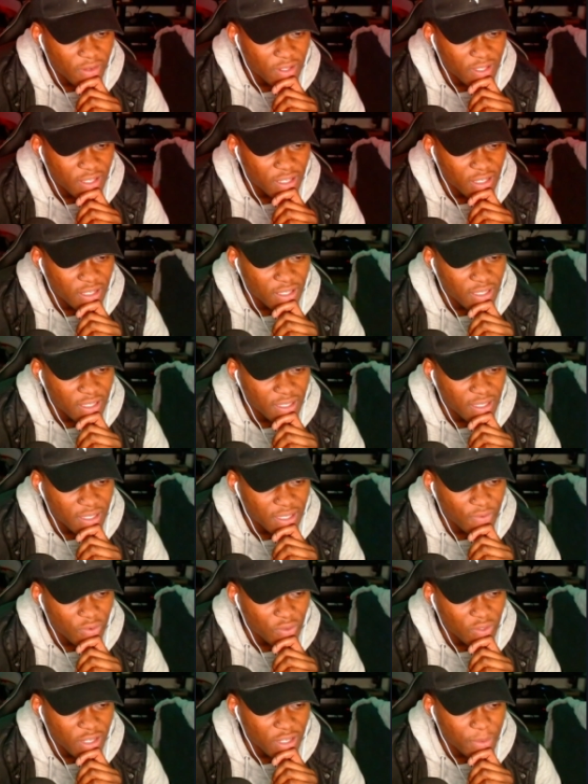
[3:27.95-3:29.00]
techniques are
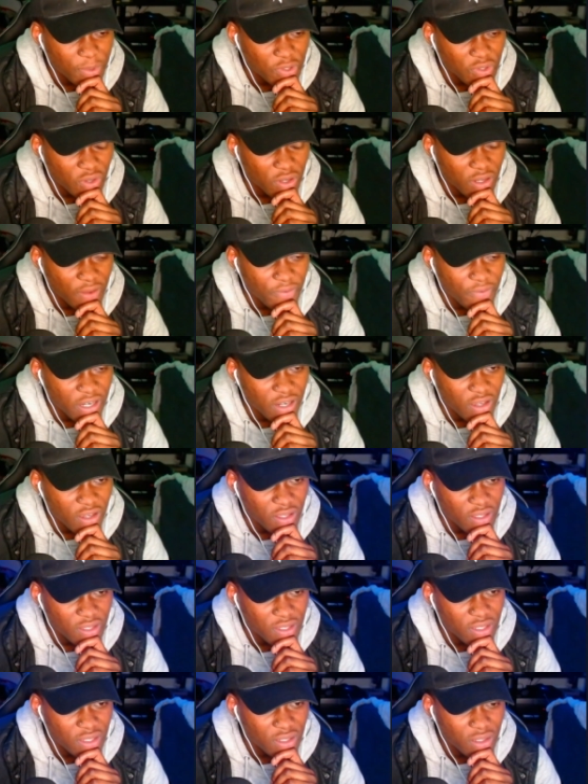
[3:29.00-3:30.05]
several times stronger than
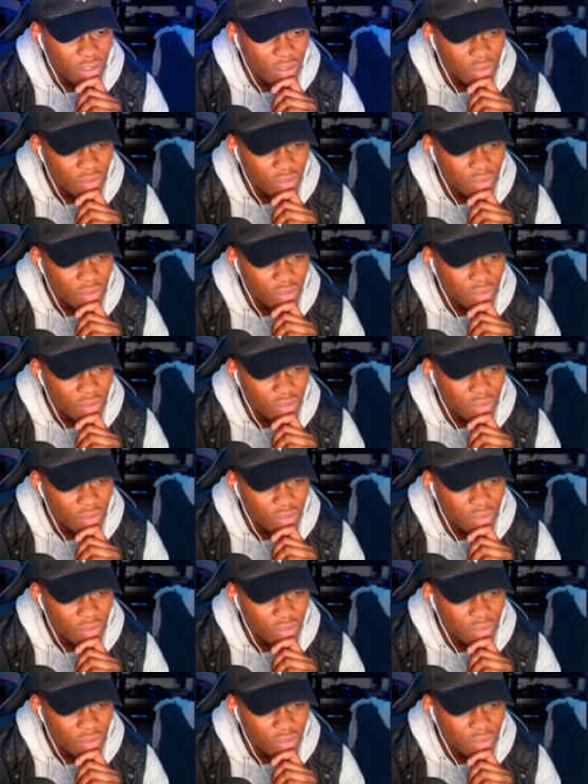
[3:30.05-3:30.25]
ours.